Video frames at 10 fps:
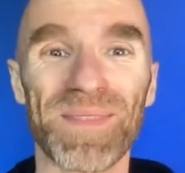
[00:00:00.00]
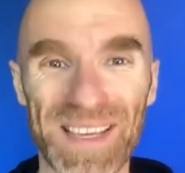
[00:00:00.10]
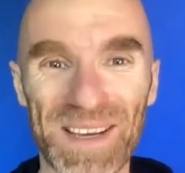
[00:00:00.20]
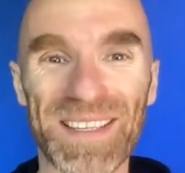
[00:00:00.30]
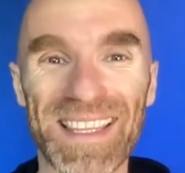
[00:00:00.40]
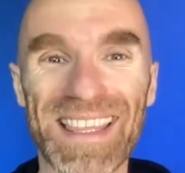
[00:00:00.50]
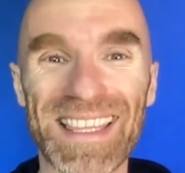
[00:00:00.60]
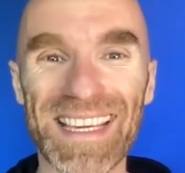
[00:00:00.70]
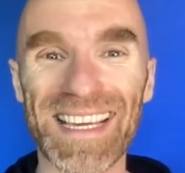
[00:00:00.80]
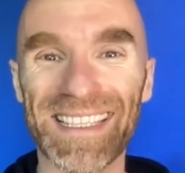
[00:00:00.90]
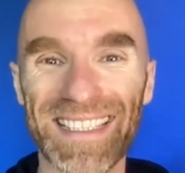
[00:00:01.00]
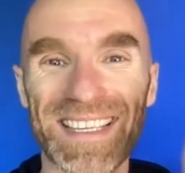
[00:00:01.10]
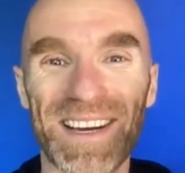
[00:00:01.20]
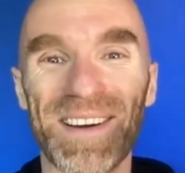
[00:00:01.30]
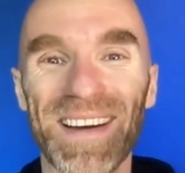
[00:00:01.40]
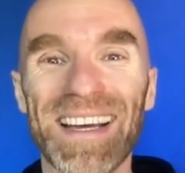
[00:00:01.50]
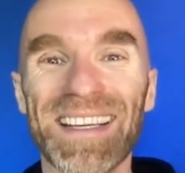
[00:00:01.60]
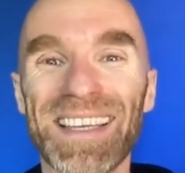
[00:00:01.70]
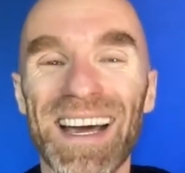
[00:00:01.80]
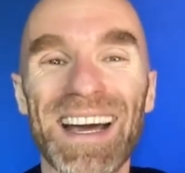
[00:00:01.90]
Yes.
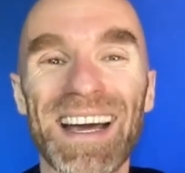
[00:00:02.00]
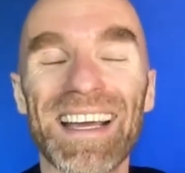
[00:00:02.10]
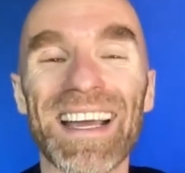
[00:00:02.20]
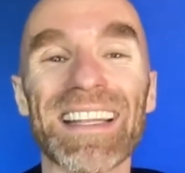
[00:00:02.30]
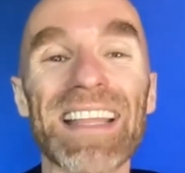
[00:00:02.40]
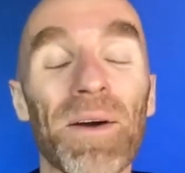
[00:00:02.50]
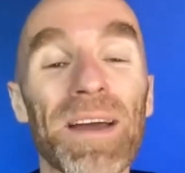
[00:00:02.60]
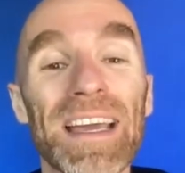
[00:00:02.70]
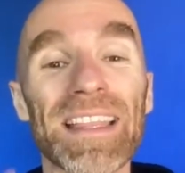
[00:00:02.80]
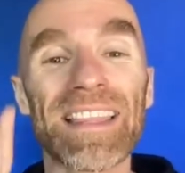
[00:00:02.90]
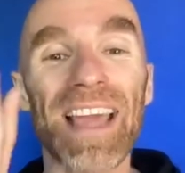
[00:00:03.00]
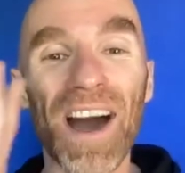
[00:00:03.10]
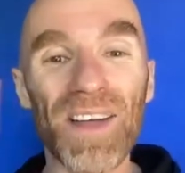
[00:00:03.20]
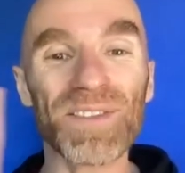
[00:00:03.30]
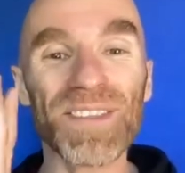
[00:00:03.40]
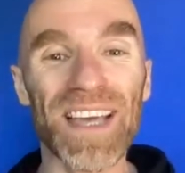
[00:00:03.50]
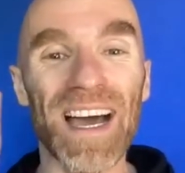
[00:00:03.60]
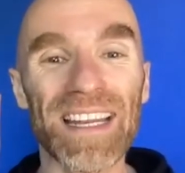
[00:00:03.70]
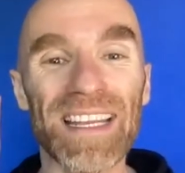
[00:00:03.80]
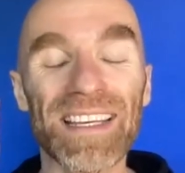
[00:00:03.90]
Now the other
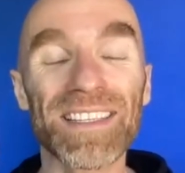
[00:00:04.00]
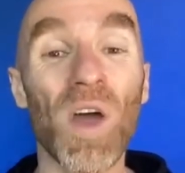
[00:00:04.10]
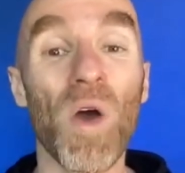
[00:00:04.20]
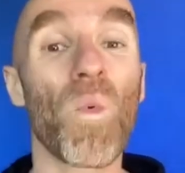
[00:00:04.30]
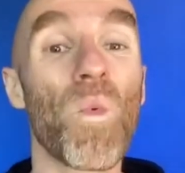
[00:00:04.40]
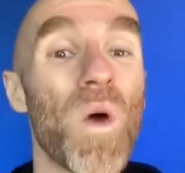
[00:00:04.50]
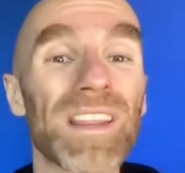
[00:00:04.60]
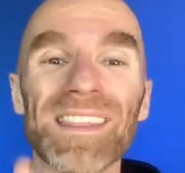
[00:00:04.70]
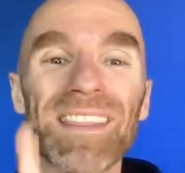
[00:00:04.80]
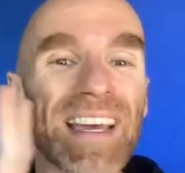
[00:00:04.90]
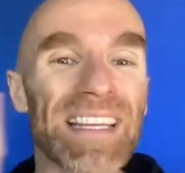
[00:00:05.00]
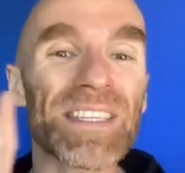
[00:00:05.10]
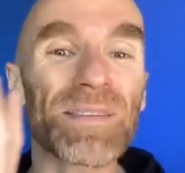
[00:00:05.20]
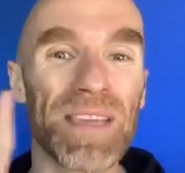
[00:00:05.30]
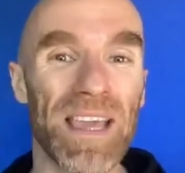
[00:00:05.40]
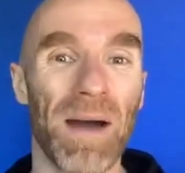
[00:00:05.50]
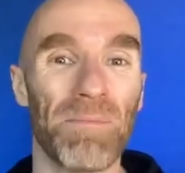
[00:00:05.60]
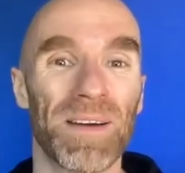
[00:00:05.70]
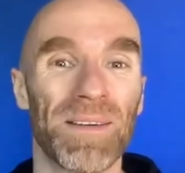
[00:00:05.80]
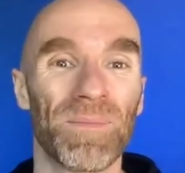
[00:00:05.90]
side is what lights me
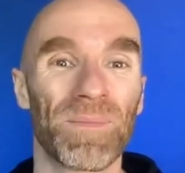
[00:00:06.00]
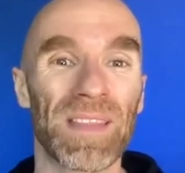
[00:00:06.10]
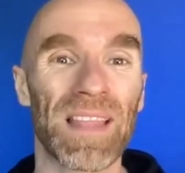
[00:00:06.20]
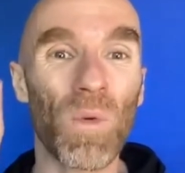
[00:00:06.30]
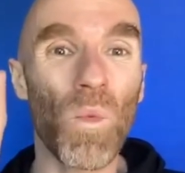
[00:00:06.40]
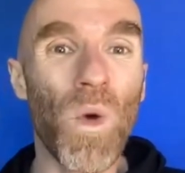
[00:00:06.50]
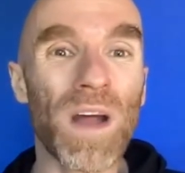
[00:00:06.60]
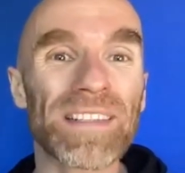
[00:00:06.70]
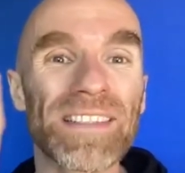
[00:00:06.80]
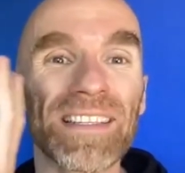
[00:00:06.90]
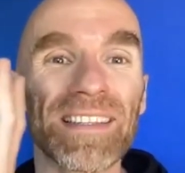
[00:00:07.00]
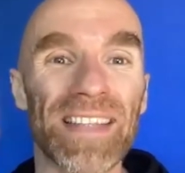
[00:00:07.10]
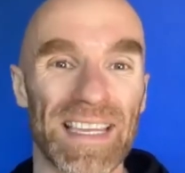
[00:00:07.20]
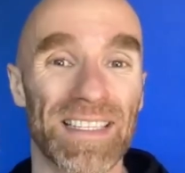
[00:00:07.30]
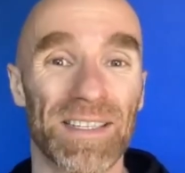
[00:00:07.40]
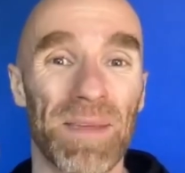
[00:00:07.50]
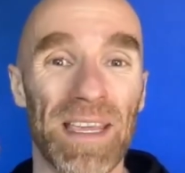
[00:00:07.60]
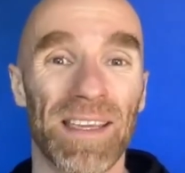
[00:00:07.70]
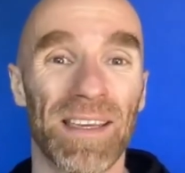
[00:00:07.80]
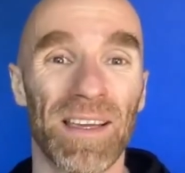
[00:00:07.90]
up, like what delights
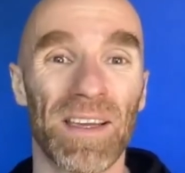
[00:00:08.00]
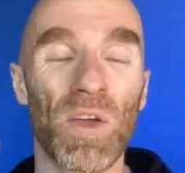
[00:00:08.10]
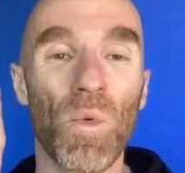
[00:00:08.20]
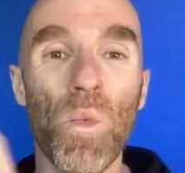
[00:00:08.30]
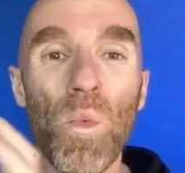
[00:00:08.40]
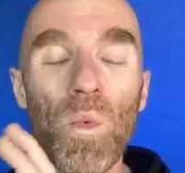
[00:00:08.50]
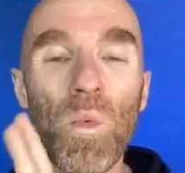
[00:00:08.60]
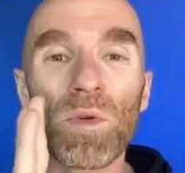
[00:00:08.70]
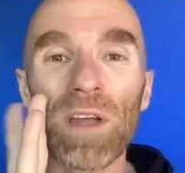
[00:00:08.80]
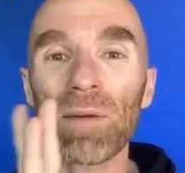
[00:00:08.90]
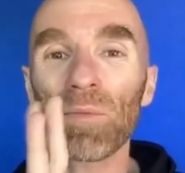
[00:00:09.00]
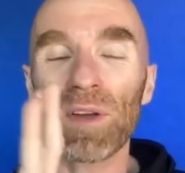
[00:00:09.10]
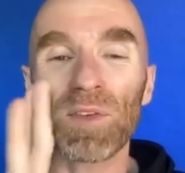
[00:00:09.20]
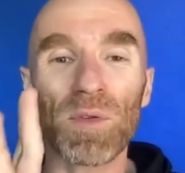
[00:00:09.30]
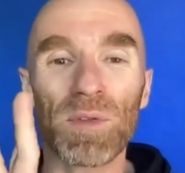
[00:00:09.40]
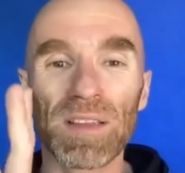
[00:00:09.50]
me. So